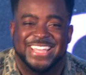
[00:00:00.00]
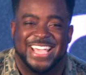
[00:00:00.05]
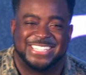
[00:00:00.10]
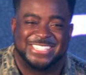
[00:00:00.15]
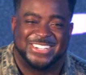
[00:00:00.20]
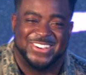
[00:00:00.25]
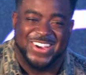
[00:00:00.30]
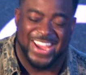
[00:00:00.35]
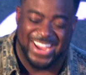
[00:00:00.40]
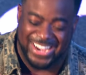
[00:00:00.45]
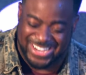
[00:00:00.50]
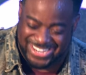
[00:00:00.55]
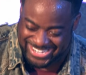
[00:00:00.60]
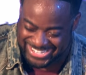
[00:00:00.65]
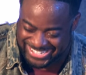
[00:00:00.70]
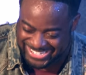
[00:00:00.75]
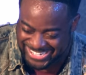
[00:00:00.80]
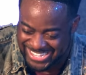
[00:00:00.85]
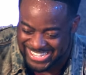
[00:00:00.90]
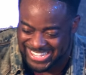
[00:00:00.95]
That's great.
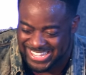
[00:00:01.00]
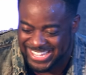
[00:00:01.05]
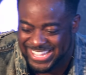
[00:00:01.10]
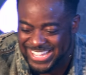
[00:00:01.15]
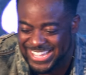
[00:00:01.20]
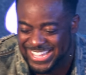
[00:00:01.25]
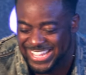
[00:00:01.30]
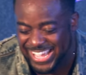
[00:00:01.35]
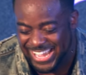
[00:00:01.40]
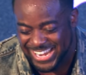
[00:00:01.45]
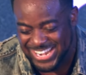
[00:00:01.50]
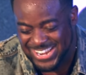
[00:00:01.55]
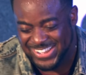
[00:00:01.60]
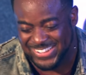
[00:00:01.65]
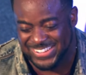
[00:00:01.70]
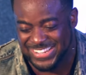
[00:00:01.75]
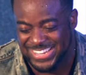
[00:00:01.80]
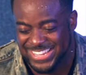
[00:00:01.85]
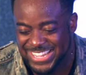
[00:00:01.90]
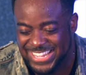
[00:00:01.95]
I
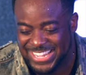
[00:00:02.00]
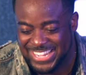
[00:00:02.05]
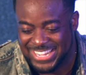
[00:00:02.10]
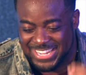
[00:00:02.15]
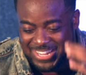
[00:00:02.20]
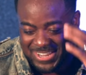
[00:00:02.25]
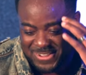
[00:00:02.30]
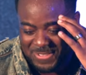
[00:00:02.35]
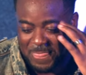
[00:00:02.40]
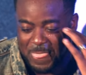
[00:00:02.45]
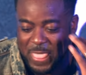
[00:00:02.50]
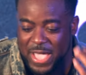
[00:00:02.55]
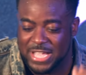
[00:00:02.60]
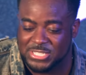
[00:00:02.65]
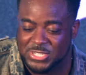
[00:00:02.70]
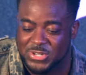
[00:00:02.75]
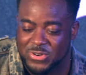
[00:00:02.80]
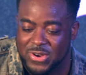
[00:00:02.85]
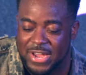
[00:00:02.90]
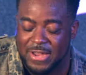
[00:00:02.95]
know.
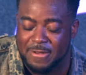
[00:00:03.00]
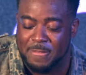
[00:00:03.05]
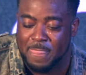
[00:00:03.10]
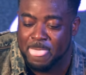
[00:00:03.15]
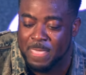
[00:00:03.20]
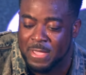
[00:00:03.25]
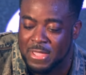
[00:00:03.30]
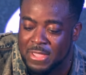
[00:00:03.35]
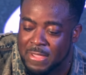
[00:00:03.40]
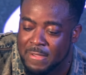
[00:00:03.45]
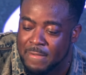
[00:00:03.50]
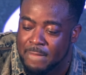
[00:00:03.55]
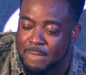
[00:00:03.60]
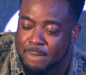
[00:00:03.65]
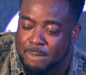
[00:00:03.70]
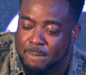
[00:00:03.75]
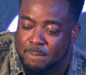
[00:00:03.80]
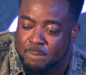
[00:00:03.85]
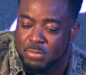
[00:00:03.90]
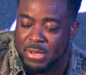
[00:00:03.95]
That's great.
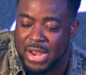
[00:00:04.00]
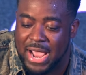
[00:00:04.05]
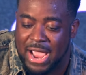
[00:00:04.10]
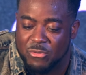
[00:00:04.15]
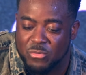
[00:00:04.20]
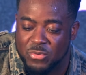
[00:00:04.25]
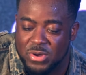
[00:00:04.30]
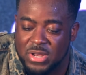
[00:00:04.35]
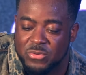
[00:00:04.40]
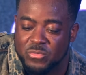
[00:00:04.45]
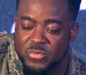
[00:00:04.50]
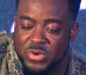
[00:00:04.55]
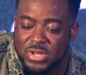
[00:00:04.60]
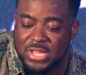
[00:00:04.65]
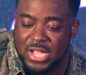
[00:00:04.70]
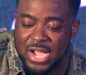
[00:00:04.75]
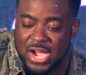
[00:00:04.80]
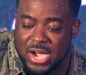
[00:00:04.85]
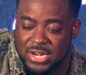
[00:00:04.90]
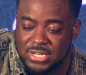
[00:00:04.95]
But I really,
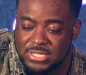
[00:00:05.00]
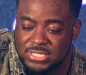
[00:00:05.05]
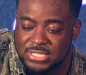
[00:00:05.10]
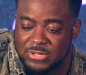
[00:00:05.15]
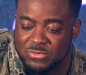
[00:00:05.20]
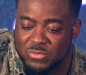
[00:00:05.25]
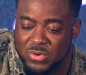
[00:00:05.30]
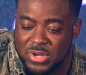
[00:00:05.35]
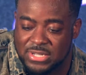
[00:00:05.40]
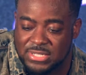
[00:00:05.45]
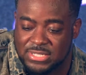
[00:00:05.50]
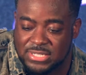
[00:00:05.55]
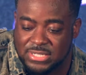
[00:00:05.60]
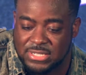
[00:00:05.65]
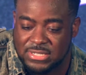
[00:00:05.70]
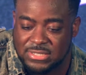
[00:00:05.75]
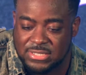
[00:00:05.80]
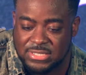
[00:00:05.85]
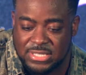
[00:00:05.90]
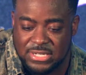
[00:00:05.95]
really honestly want us to
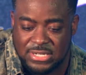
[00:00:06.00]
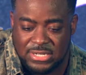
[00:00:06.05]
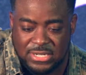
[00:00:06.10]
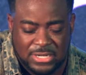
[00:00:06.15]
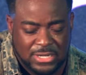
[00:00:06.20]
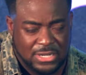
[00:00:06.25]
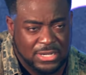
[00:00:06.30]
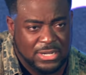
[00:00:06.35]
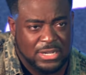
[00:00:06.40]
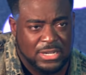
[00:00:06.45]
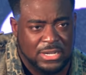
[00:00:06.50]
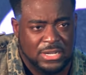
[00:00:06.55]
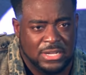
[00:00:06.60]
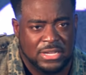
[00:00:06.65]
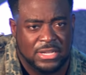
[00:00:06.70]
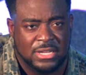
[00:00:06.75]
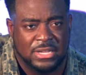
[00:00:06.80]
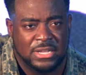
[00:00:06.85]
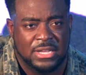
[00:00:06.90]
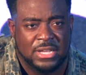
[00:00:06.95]
consider
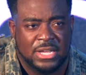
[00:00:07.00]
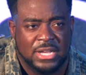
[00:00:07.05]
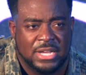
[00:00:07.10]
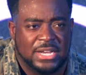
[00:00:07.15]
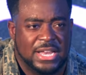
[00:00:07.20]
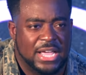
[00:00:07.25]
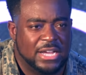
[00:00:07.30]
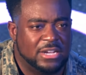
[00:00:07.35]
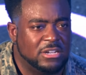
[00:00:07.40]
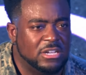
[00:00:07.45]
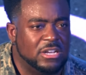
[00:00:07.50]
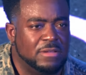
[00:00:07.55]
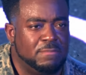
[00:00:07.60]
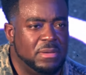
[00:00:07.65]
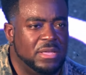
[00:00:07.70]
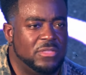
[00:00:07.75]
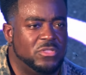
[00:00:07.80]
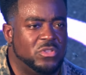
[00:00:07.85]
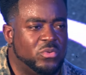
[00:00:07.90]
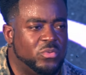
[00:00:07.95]
that could it
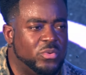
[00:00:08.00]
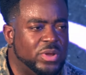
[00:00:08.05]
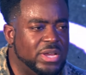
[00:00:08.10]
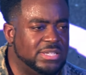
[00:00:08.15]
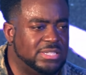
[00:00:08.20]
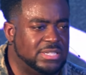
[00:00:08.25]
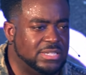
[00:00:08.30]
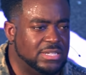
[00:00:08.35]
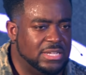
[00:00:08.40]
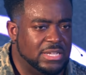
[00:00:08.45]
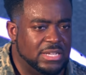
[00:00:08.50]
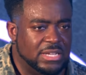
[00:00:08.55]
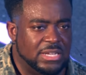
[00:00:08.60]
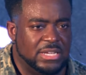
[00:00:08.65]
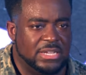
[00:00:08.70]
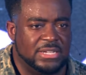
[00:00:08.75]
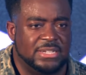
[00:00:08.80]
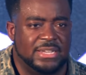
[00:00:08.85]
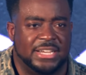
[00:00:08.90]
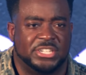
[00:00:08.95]
be the reason
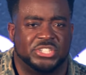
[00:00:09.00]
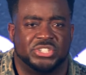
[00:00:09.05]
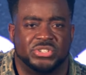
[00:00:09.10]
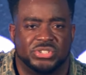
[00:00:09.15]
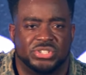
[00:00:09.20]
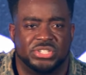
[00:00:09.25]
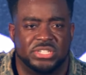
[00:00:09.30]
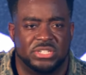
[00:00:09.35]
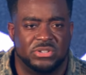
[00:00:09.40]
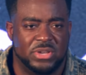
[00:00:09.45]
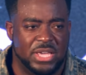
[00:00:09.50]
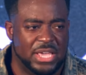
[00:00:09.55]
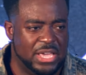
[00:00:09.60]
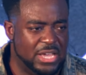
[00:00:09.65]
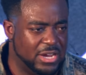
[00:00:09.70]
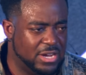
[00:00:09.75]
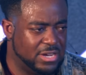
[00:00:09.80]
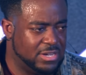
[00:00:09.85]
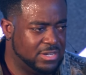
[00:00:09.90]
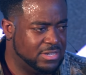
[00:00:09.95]
that you're still
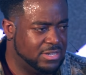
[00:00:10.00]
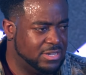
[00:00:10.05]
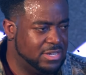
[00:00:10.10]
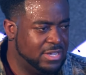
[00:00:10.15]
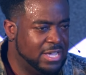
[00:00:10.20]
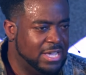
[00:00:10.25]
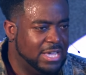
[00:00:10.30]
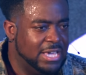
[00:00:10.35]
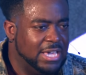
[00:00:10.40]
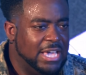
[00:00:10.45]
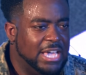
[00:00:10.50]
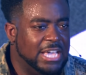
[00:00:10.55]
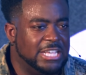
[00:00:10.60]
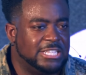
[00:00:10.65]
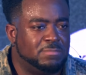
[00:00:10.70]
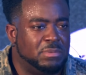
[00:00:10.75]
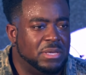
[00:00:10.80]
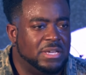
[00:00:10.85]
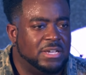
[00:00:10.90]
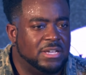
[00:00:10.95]
here
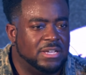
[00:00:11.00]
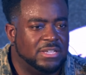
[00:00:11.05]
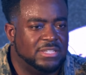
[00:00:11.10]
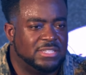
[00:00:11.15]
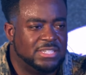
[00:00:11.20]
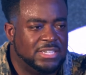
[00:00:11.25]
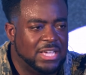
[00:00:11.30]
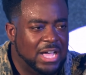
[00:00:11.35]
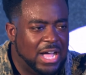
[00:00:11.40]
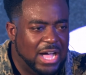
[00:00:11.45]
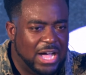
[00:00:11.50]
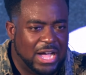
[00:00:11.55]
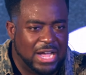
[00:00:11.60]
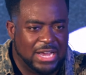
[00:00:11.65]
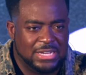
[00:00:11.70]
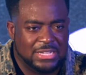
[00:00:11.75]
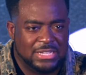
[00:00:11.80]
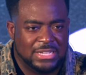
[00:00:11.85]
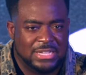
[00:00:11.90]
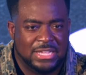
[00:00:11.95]
is because
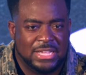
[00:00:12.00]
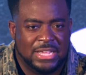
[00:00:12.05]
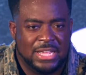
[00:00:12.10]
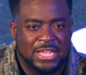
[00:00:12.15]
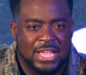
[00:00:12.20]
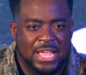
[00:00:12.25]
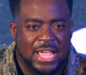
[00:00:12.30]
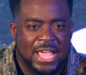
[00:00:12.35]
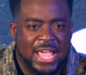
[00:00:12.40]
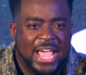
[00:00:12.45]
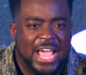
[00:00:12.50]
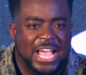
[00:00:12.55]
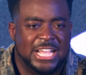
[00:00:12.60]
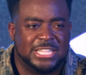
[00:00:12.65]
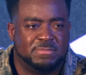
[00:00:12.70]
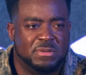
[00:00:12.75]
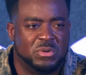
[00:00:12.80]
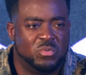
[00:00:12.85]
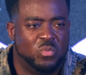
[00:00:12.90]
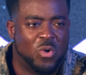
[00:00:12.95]
God
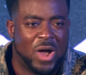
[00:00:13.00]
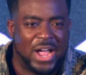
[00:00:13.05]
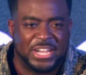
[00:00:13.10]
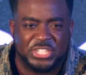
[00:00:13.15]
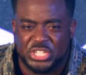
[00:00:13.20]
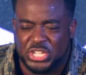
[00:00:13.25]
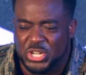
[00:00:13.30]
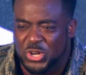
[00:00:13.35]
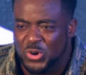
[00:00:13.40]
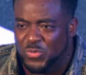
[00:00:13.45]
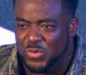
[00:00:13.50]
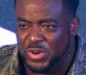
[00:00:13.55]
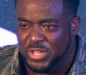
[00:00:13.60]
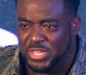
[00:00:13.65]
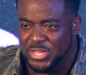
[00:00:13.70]
has been watching over